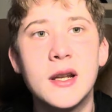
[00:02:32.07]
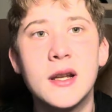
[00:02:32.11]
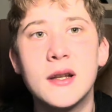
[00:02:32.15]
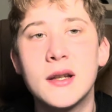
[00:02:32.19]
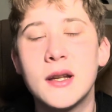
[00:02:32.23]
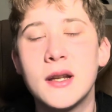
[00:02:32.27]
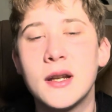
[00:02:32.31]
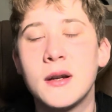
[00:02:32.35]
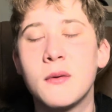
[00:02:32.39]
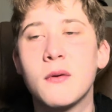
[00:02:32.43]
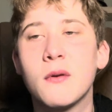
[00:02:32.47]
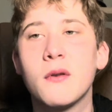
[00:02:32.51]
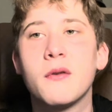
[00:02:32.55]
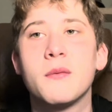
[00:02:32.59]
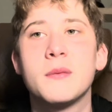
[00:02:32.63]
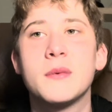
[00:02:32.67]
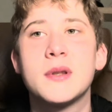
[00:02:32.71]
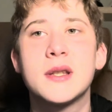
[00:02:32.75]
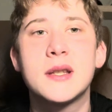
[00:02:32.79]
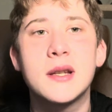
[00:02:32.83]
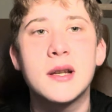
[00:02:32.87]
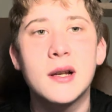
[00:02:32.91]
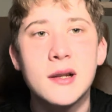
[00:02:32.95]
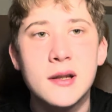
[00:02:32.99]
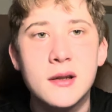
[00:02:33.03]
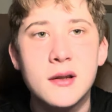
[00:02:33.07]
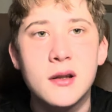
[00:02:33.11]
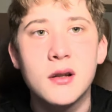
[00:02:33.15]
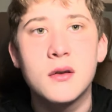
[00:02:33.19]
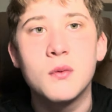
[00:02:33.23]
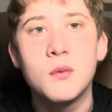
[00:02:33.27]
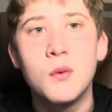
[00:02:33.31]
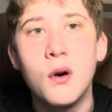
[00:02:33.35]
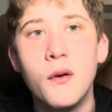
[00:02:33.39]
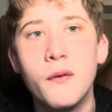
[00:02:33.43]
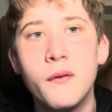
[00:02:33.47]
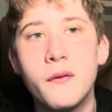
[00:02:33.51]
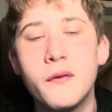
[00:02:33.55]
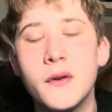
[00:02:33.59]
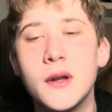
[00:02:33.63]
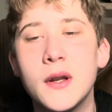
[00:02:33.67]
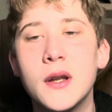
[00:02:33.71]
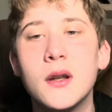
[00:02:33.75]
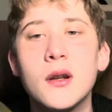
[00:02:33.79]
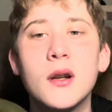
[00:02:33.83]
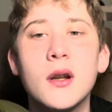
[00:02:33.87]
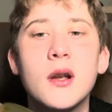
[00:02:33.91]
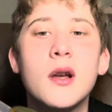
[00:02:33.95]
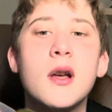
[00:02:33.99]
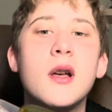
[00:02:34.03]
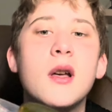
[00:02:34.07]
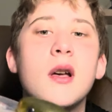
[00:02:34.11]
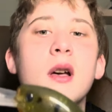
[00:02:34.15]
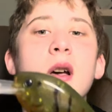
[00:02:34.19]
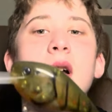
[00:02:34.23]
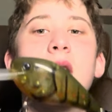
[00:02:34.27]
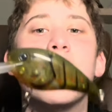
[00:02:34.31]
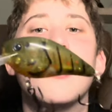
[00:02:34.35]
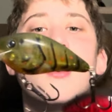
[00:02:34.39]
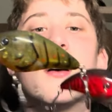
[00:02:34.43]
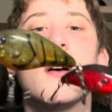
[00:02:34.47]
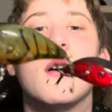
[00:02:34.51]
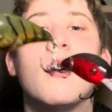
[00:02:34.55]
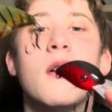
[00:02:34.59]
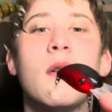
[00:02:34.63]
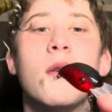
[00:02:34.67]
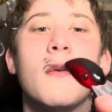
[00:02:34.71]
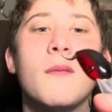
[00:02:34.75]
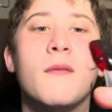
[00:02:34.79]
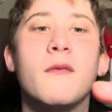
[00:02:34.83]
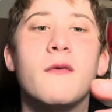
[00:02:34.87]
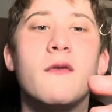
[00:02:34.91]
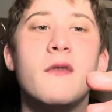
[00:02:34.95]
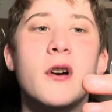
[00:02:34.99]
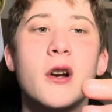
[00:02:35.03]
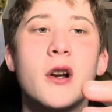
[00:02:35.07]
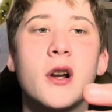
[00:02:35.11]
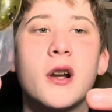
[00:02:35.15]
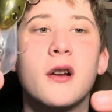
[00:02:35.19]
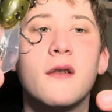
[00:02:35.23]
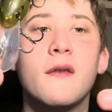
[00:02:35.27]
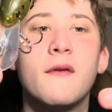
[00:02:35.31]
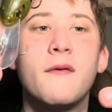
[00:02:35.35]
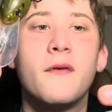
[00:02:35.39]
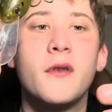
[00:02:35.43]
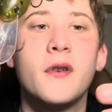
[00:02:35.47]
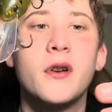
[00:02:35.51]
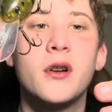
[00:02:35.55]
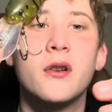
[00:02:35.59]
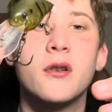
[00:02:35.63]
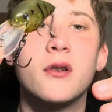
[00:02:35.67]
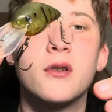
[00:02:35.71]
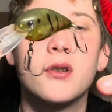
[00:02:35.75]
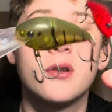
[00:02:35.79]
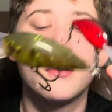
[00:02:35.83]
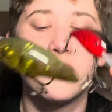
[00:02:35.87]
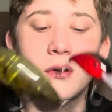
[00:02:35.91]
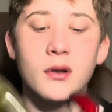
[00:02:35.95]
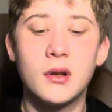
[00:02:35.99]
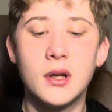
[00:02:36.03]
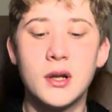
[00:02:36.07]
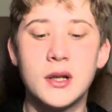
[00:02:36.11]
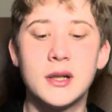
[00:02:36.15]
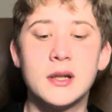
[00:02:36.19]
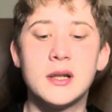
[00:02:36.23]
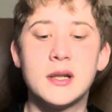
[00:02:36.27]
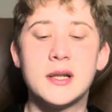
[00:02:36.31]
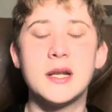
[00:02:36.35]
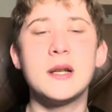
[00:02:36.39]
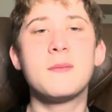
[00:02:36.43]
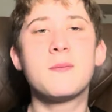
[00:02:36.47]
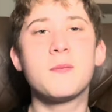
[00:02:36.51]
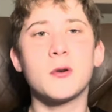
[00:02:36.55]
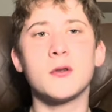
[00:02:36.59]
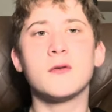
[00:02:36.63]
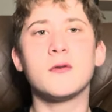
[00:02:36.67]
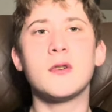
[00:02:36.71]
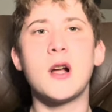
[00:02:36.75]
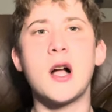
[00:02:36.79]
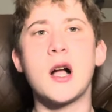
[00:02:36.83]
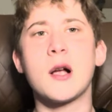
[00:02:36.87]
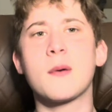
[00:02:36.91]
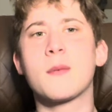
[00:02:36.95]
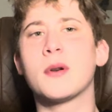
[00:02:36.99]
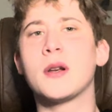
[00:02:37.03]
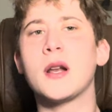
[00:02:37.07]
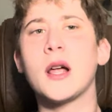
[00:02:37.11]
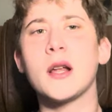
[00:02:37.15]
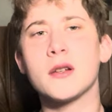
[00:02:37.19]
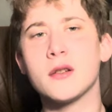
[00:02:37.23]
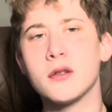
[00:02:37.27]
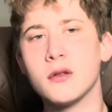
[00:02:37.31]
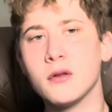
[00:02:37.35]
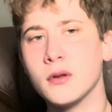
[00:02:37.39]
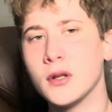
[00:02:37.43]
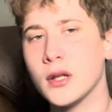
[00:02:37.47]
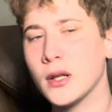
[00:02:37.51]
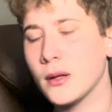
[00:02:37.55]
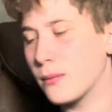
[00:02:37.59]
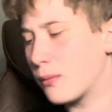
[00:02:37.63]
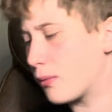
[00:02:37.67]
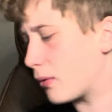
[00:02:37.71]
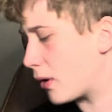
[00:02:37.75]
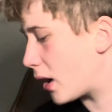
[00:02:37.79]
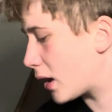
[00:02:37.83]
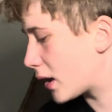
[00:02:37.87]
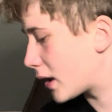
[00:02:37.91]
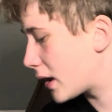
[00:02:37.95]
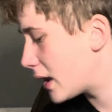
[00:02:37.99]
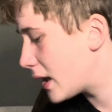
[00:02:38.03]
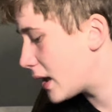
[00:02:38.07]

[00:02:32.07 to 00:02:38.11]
anywhere from 6 to 12 feet. Very good for your deeper rock, but not too deep rock.